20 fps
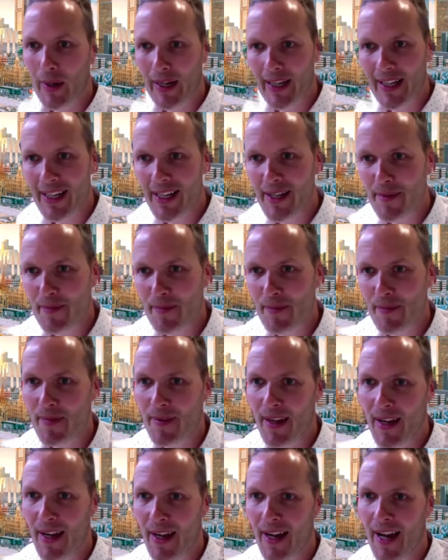quickly
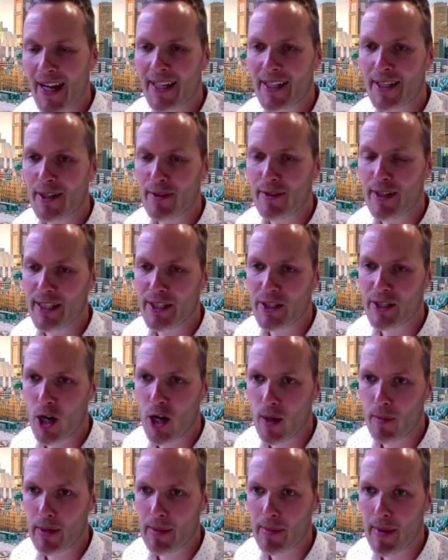and in a really
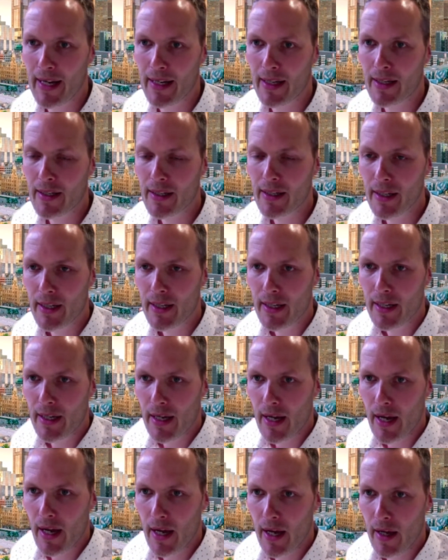timely manner.
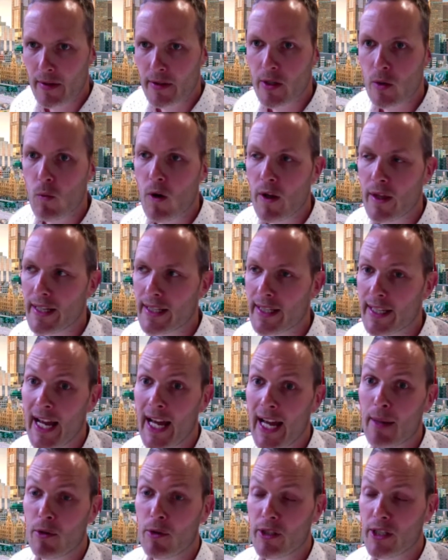So what this
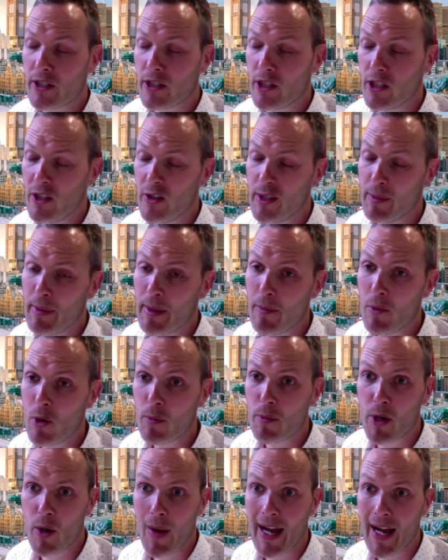enables us to do is be more
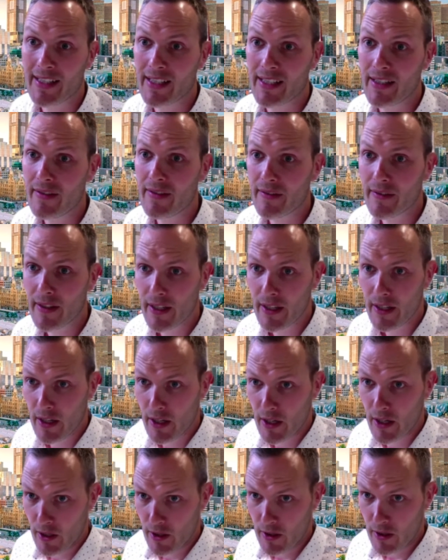proactive.
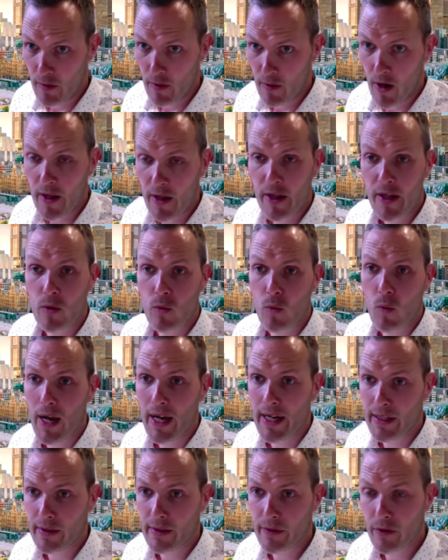So rather than
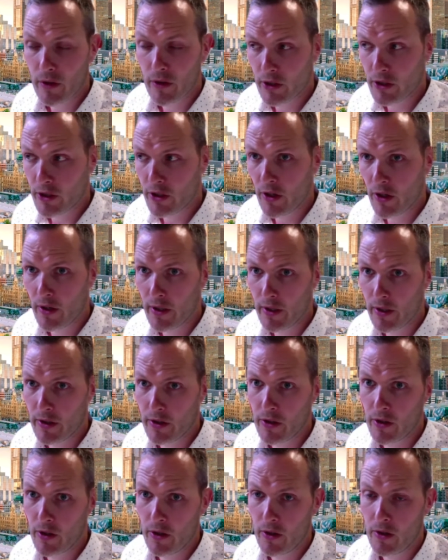wait for a student
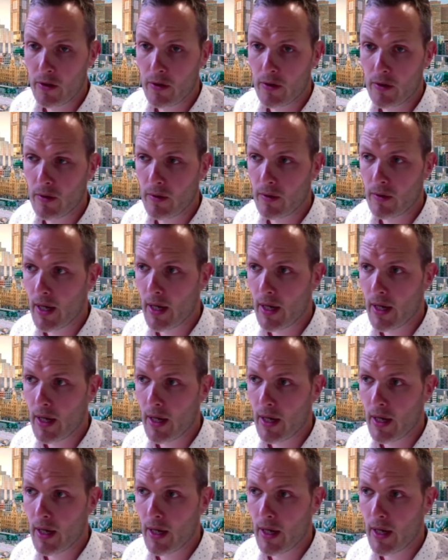to